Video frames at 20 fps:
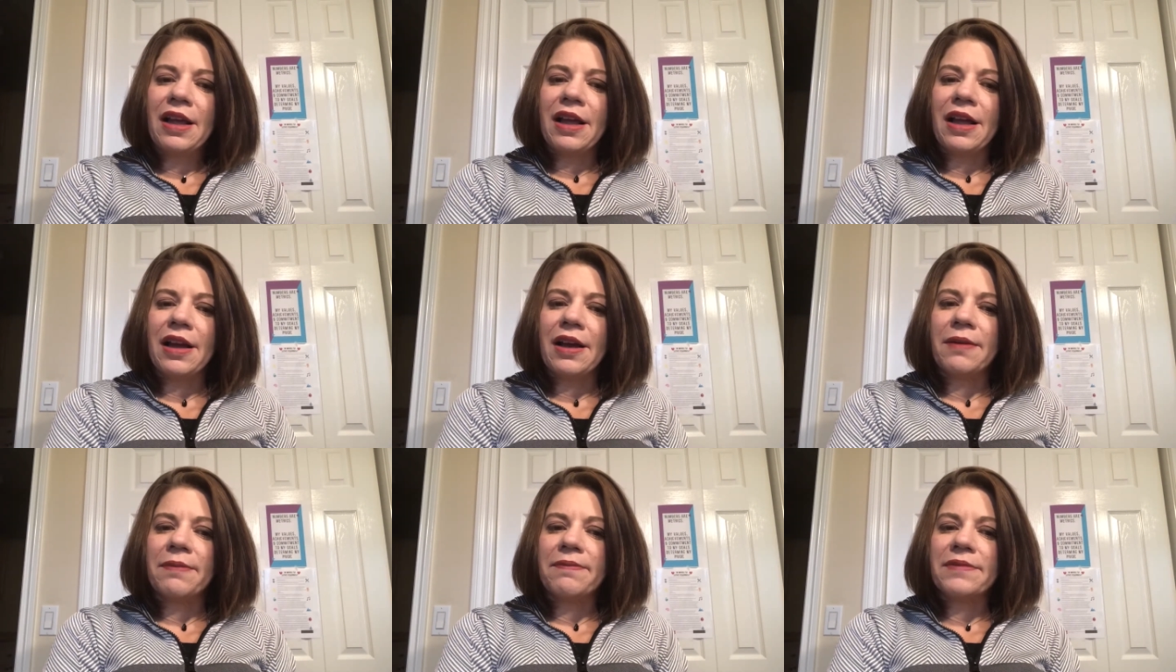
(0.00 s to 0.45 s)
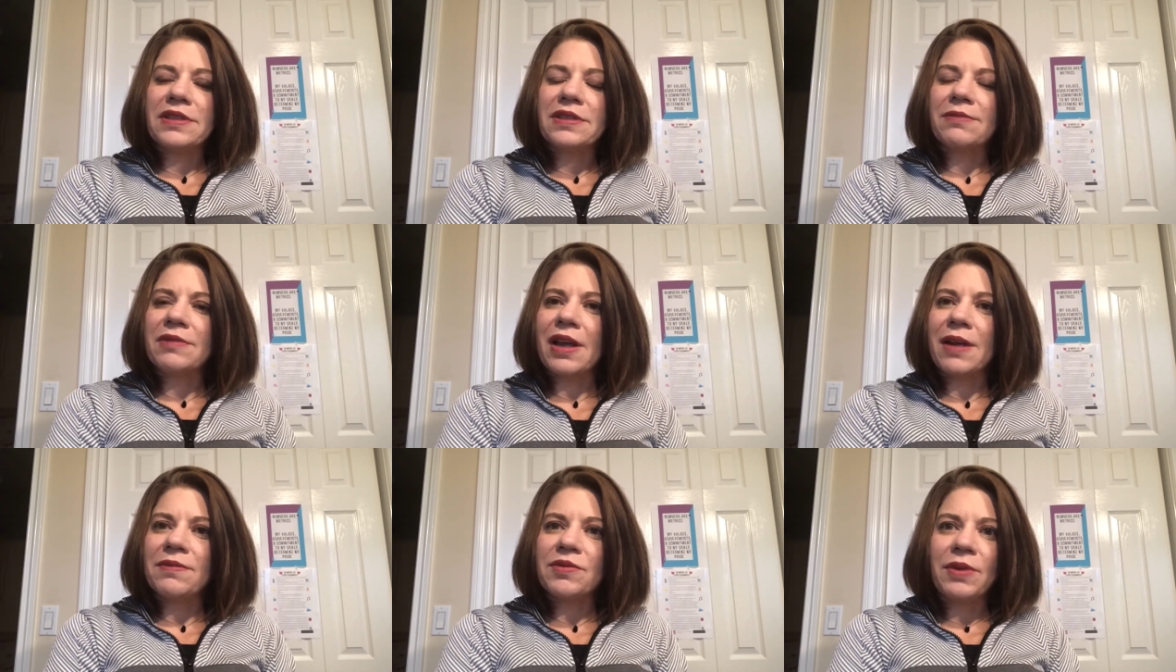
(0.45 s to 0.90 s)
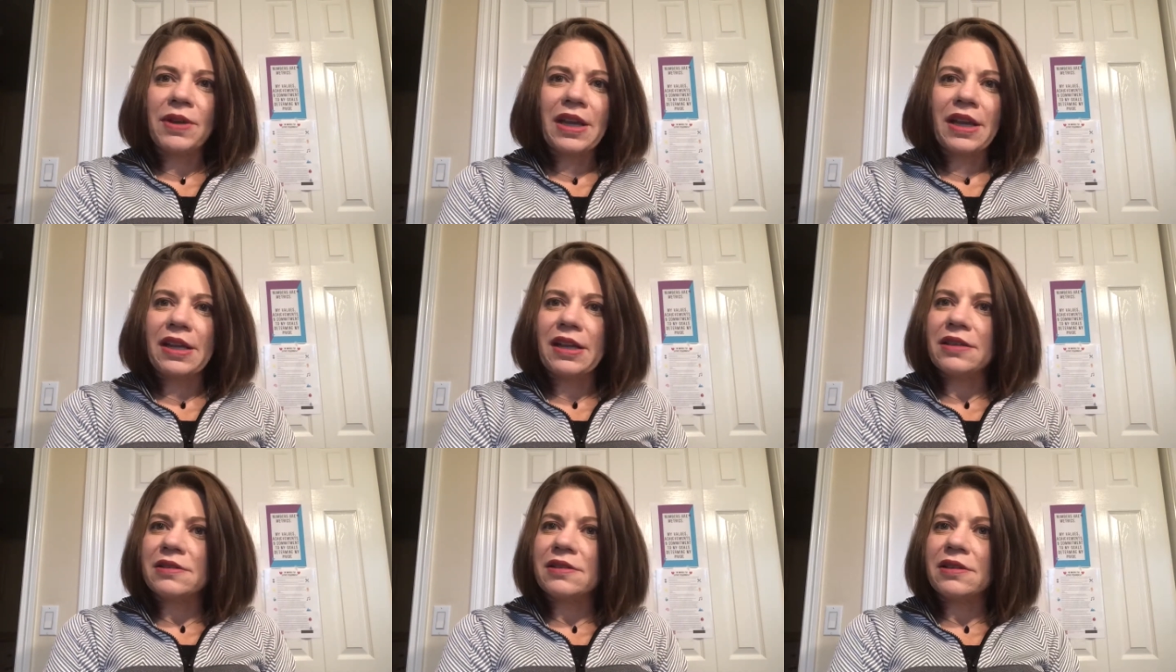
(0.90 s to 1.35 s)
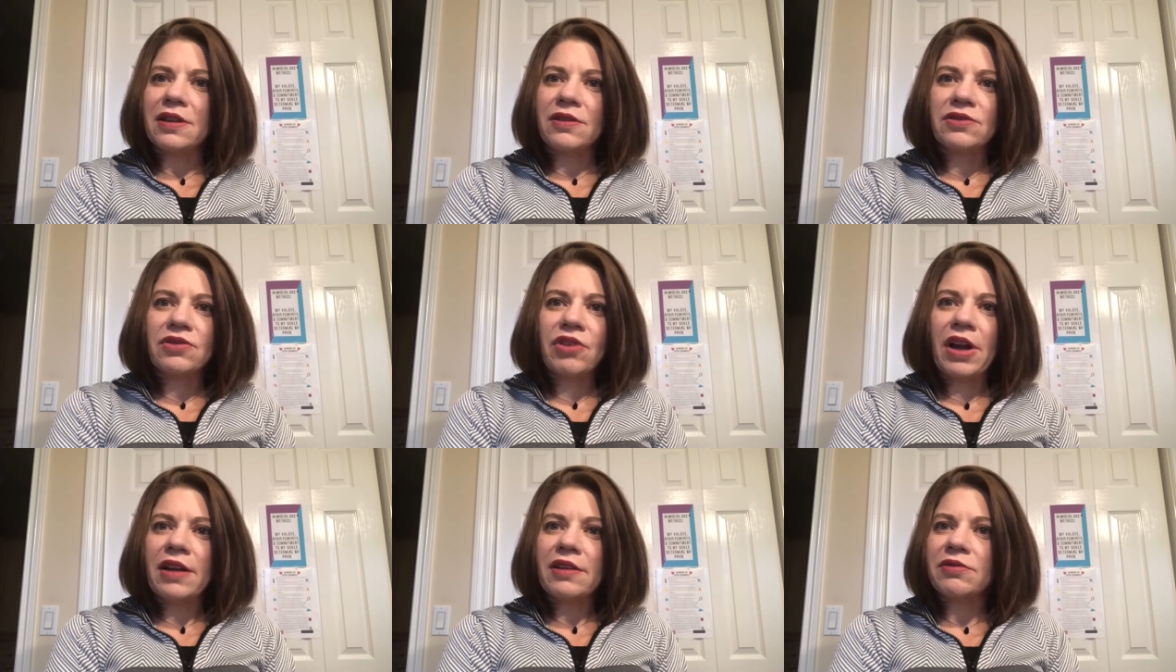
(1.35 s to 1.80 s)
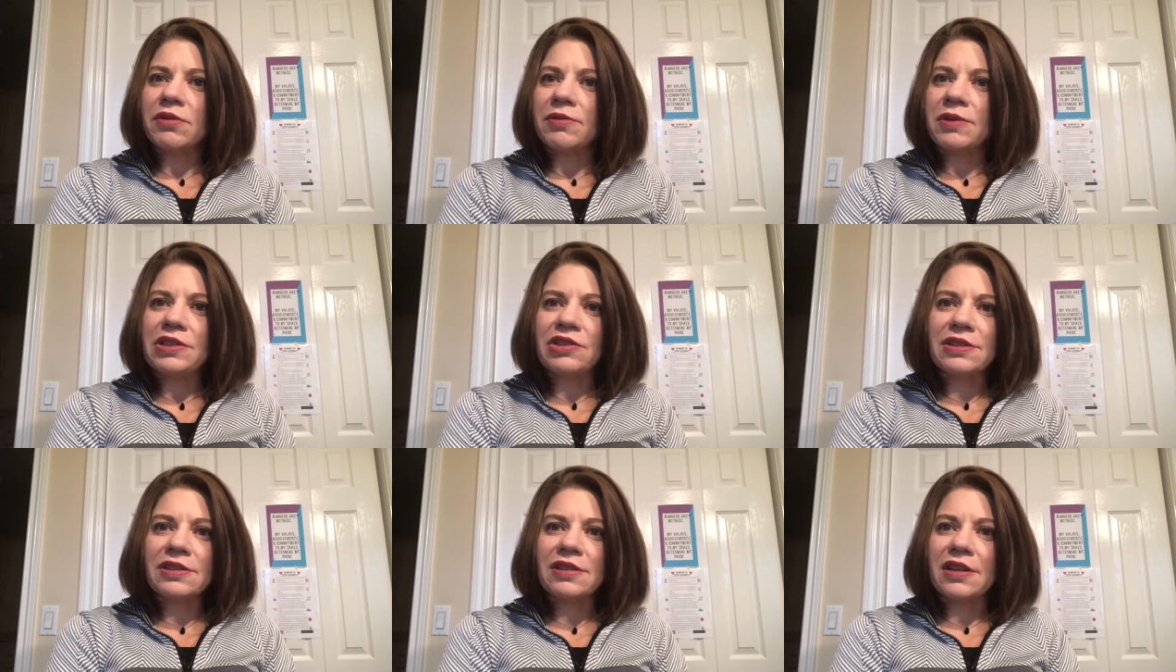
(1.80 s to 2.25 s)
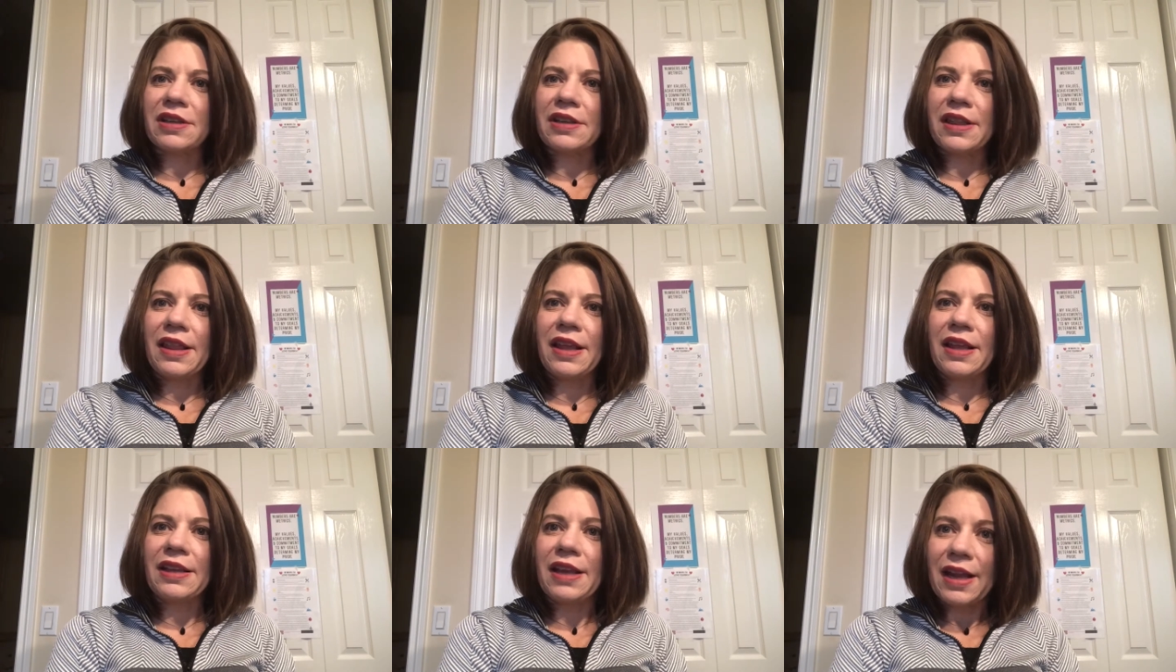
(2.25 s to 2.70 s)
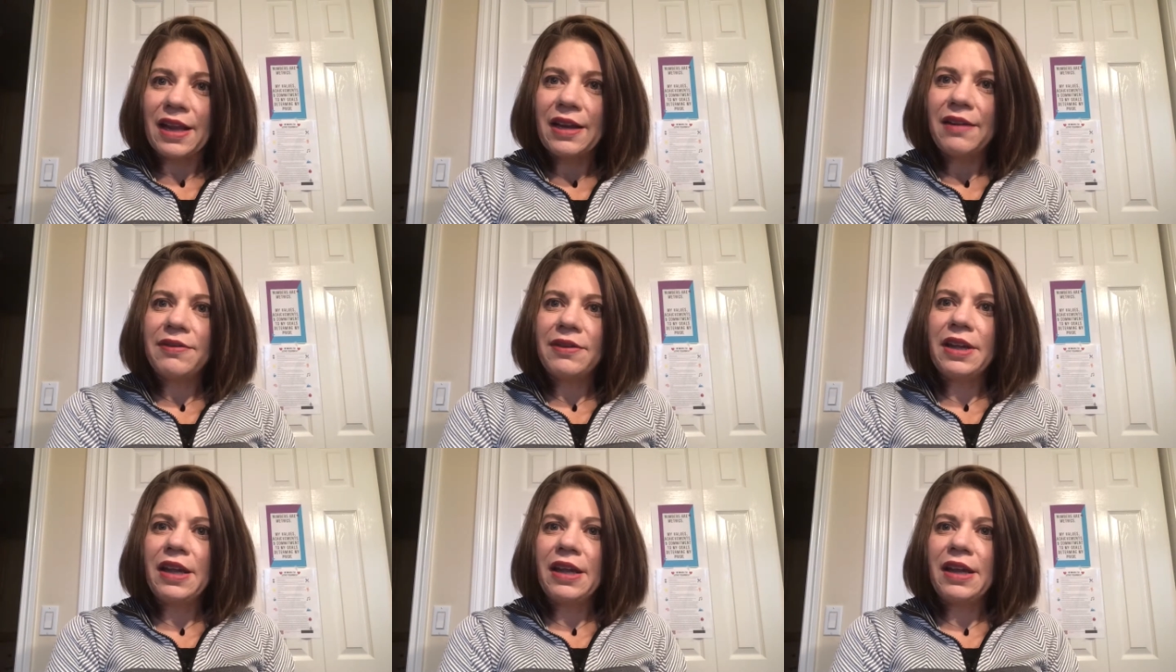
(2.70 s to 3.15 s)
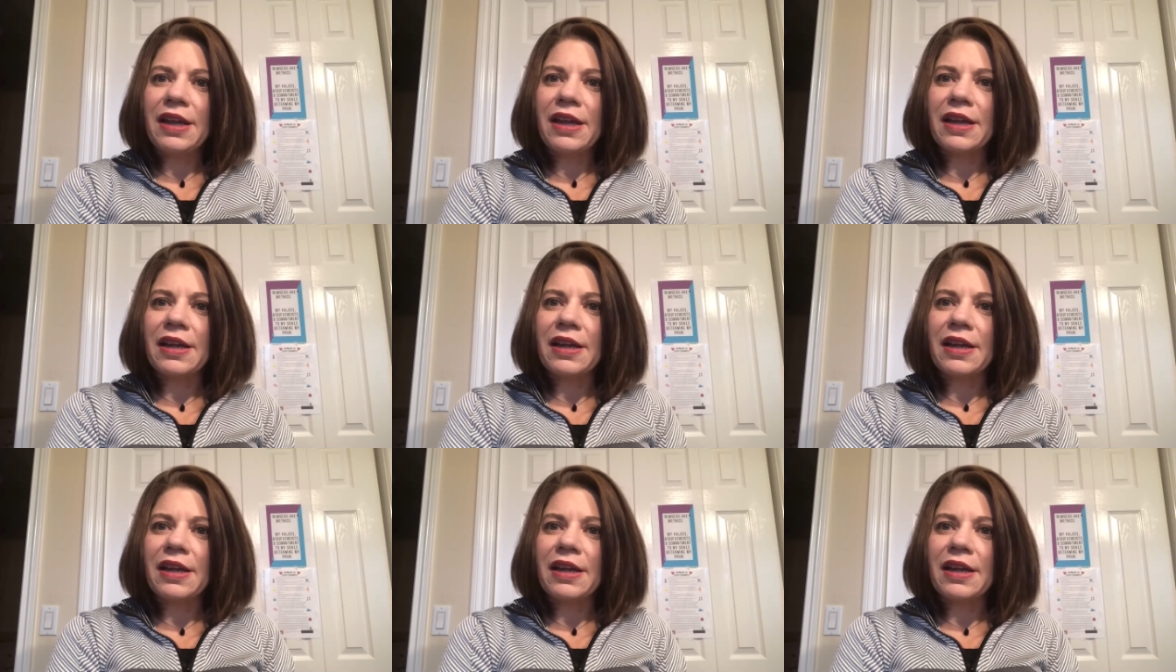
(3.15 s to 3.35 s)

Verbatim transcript: Um, sometimes we get into those tracks where we just think negatively,